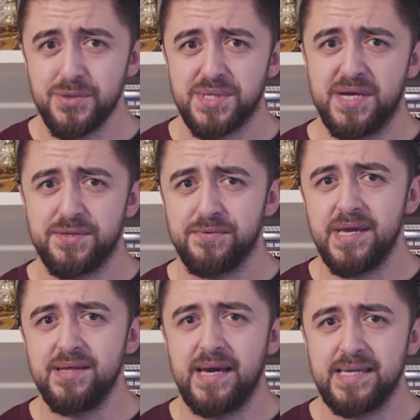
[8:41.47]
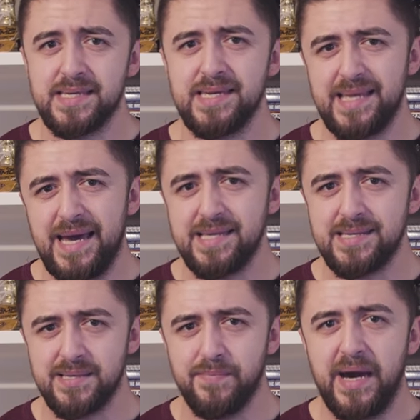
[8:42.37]
you start realizing
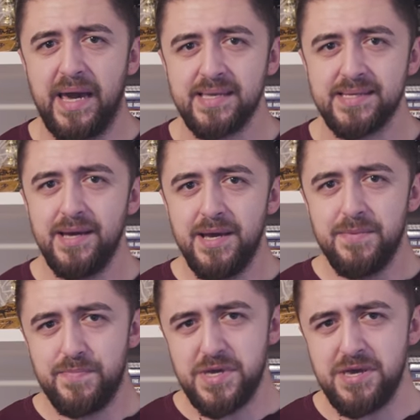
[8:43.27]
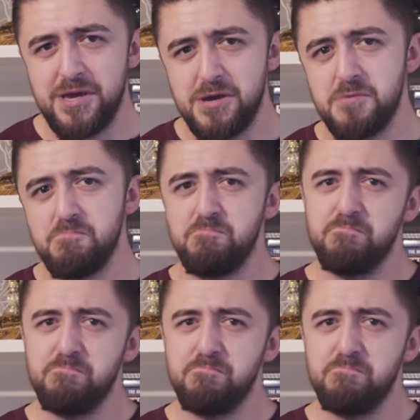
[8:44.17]
that it might be